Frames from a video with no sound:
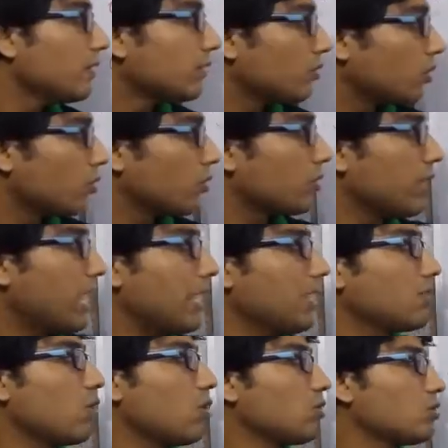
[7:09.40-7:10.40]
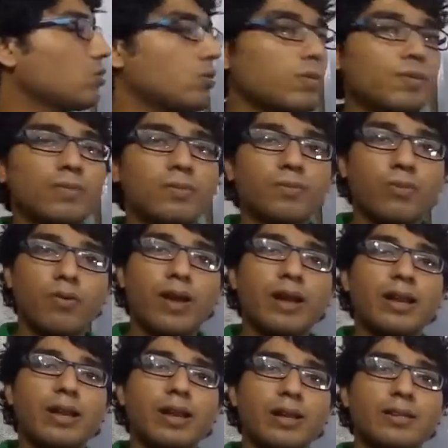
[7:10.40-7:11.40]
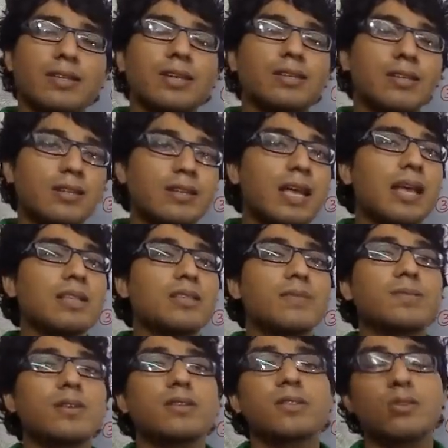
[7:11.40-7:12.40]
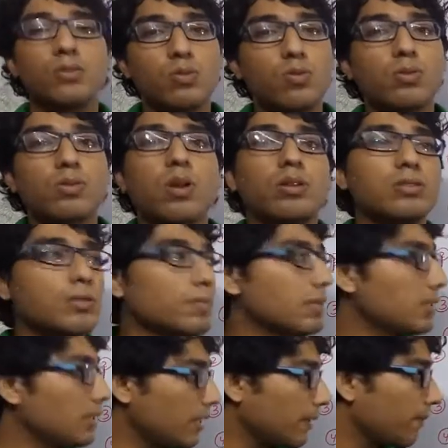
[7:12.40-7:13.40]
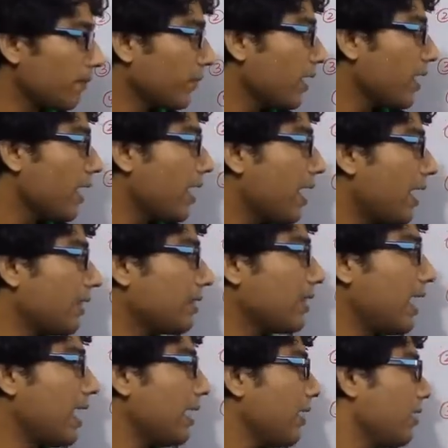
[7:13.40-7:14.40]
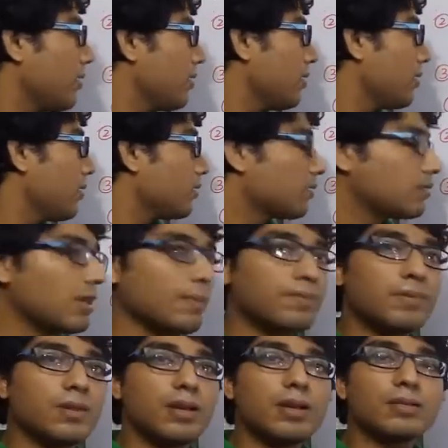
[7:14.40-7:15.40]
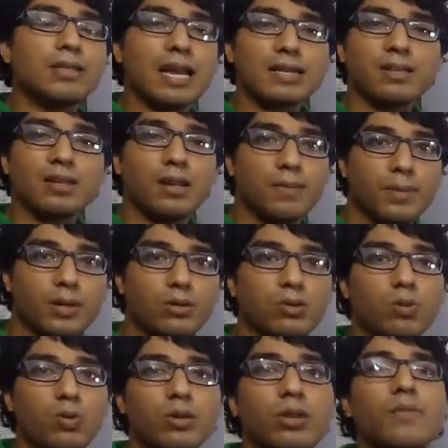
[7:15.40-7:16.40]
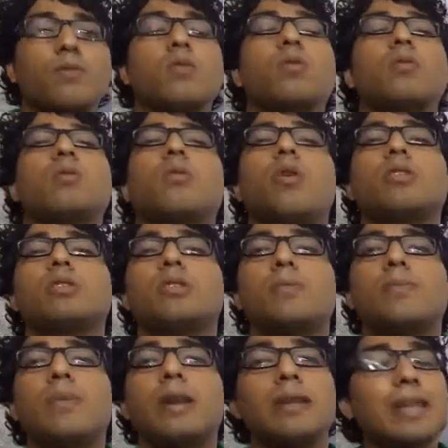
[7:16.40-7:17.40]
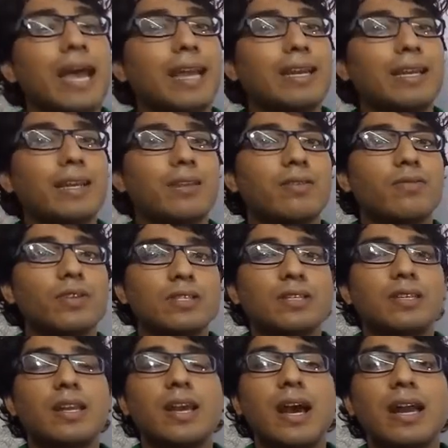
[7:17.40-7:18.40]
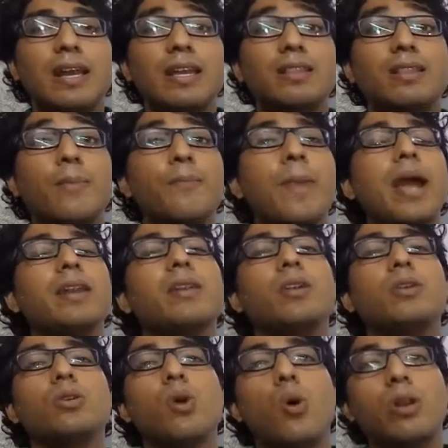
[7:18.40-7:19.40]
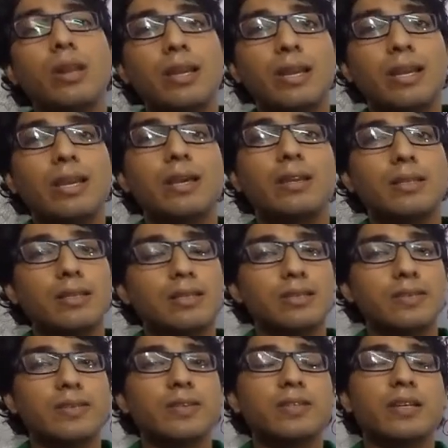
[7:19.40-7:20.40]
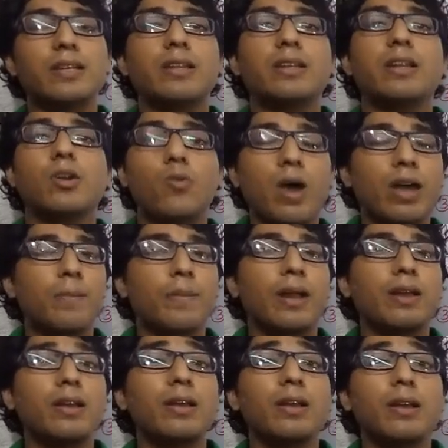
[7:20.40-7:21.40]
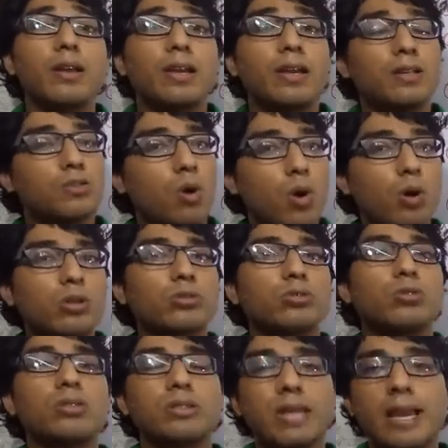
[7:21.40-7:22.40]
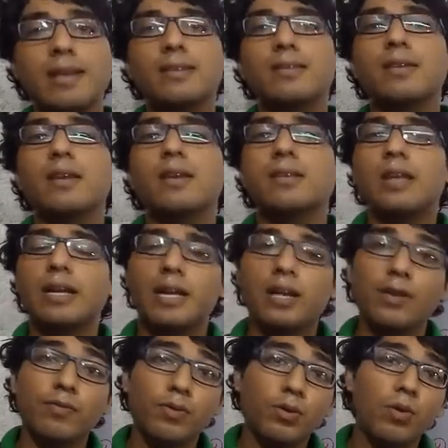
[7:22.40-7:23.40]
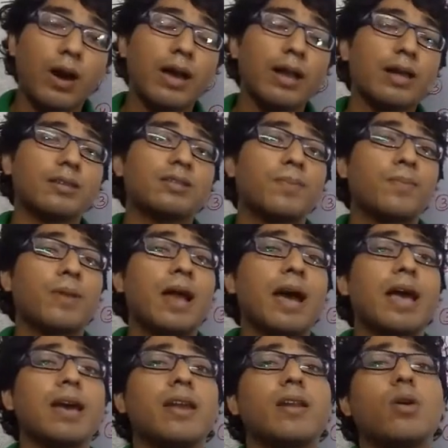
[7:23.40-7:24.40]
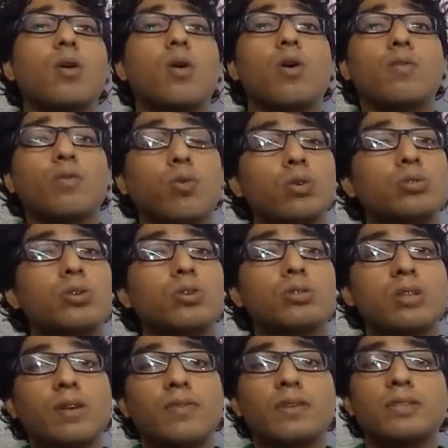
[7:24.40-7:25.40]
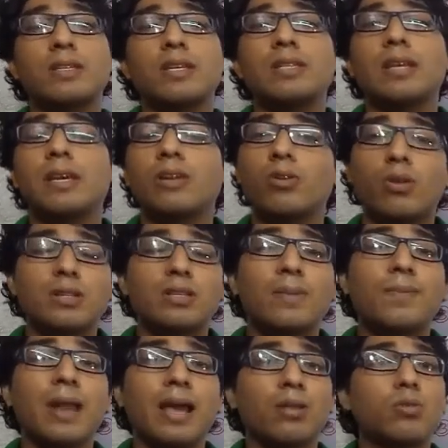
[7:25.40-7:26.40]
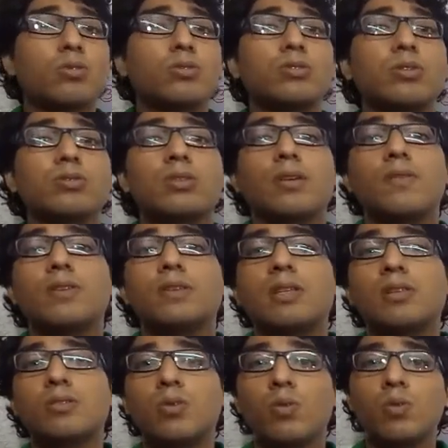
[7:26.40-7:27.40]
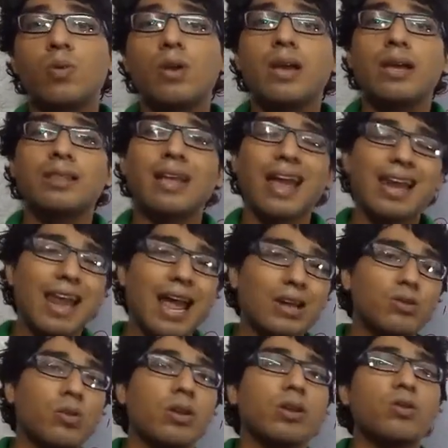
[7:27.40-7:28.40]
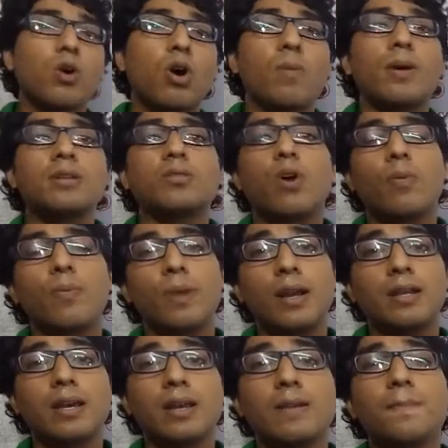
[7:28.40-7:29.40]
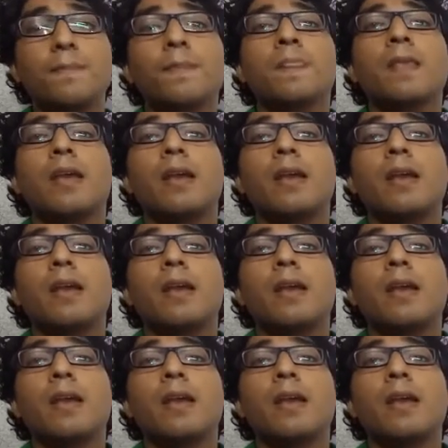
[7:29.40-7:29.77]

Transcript: So that is also provided under section 10 subsection 2 clause number D. And then section number 24 clause number 9, which is regarding the mandatorily registration requirement, is also says that if you are a supplier of goods or services and you are supplying goods or services through the electronic commerce operator,